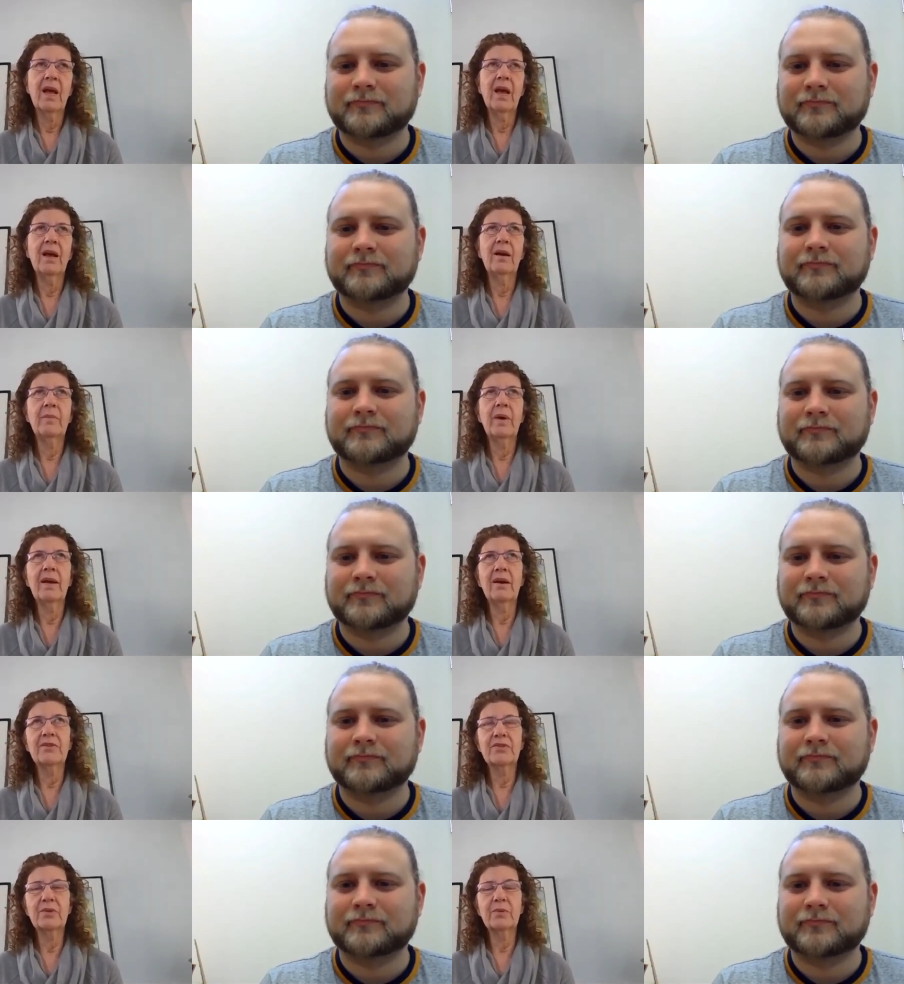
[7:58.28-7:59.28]
Speaker 1: Um, I
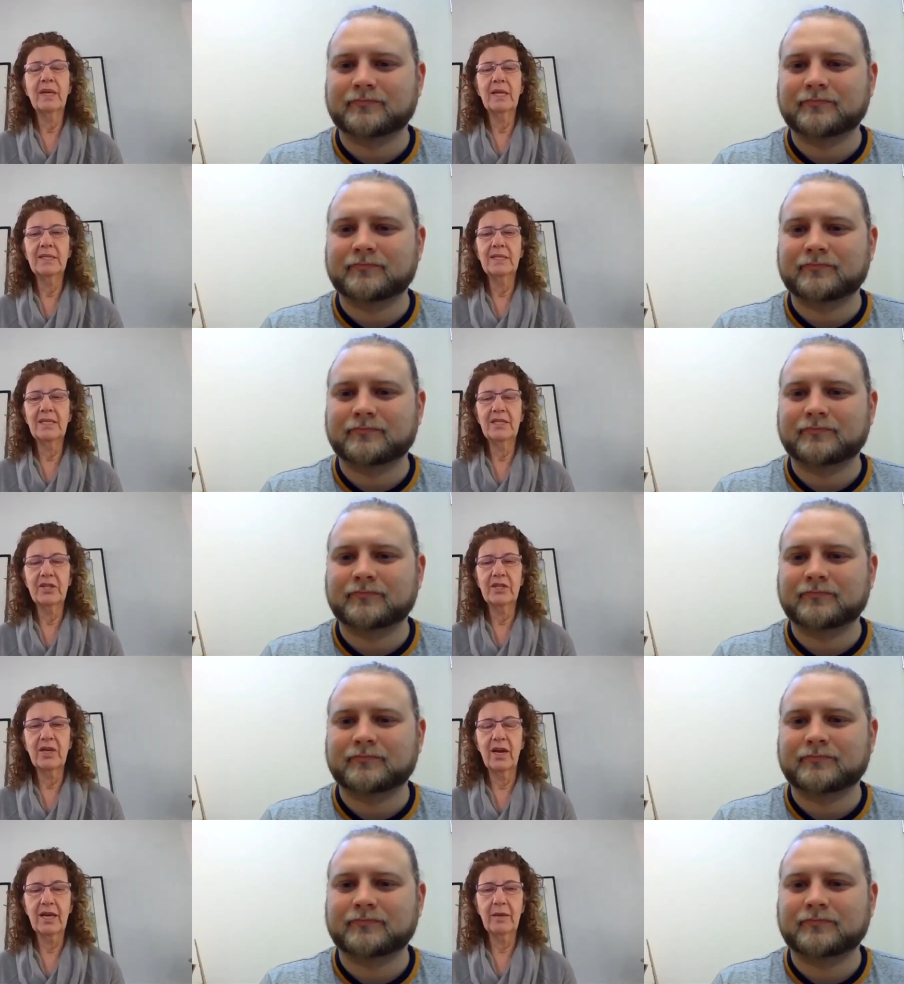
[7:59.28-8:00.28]
also, when I teach, I
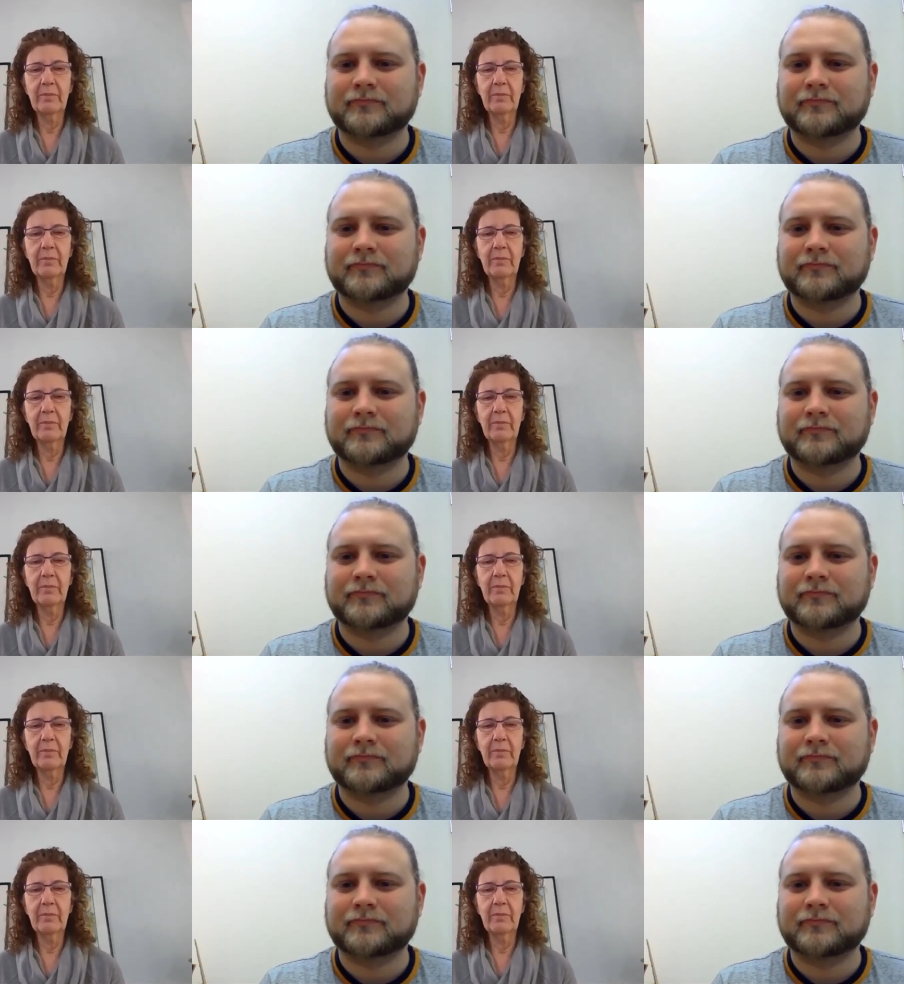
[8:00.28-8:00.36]
talk